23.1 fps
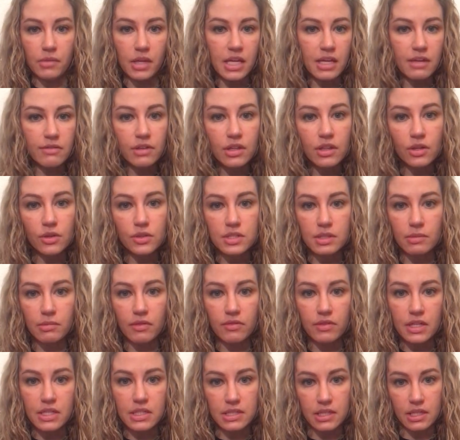even though some
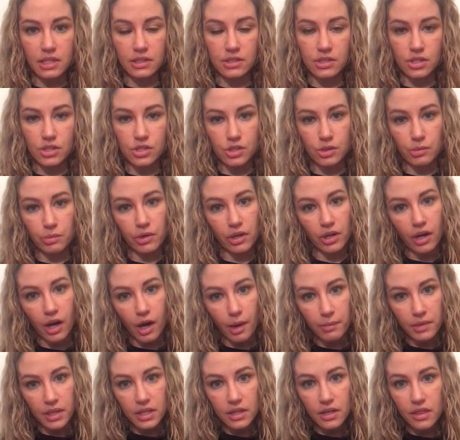of these things are super
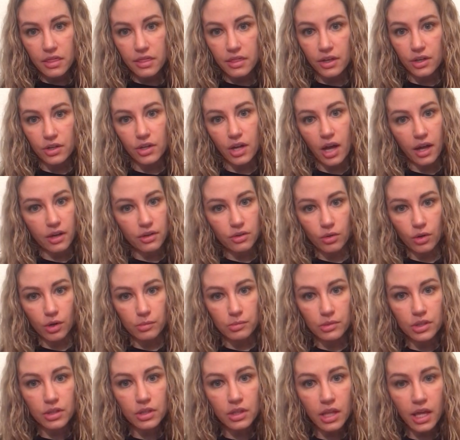common, they're not
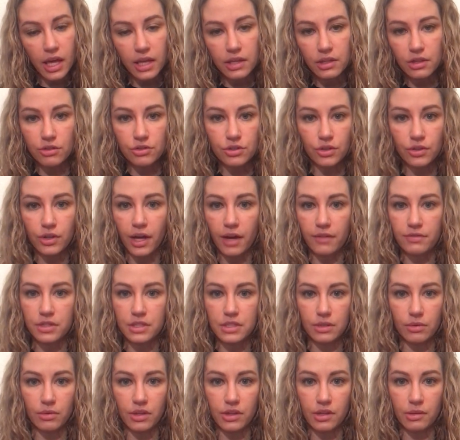normal, and you don't have to
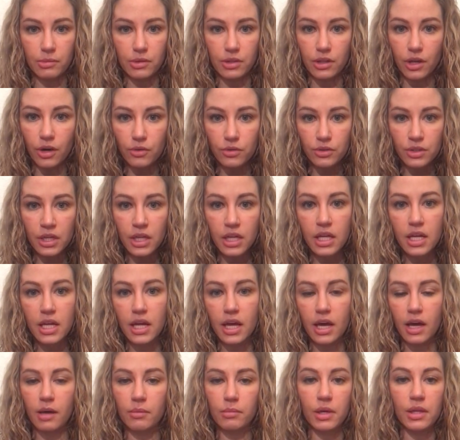deal with them alone.
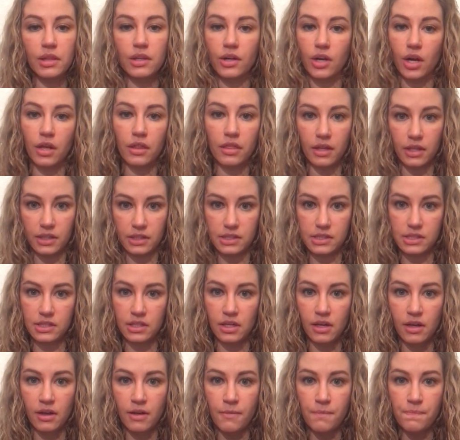And there are things
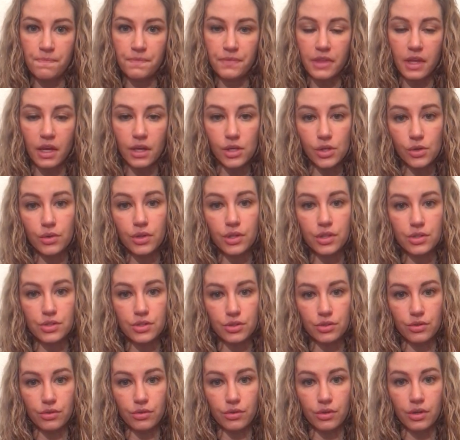that you can
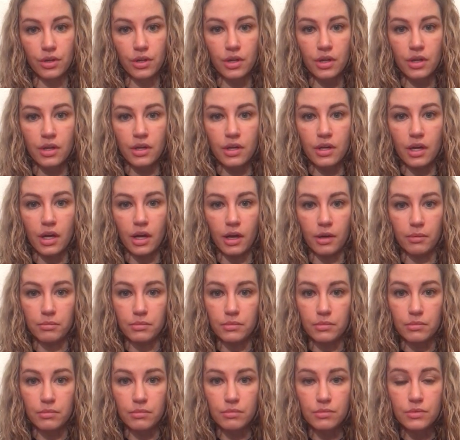do
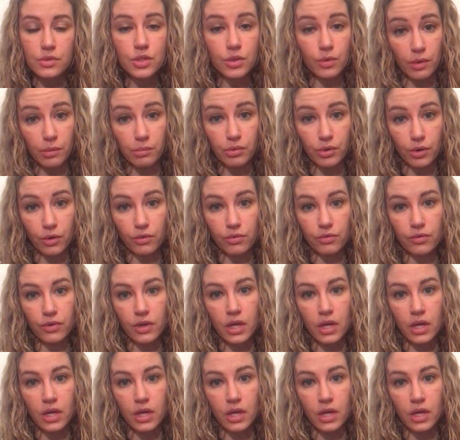to improve.